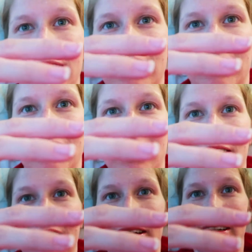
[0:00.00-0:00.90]

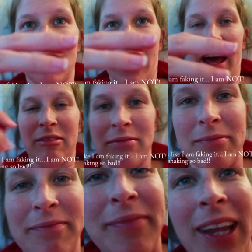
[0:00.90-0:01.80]
And yeah,
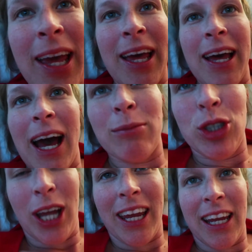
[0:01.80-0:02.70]
I'm
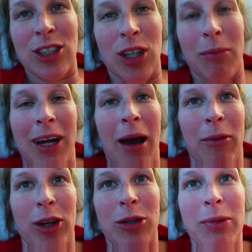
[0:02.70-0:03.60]
shaking, so
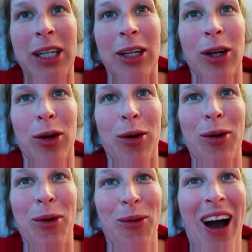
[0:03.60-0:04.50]
I'm gonna be
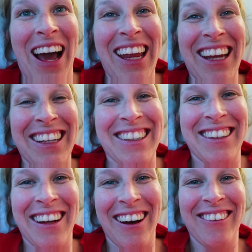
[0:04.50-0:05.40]
quiet
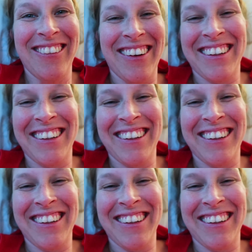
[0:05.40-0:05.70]
now.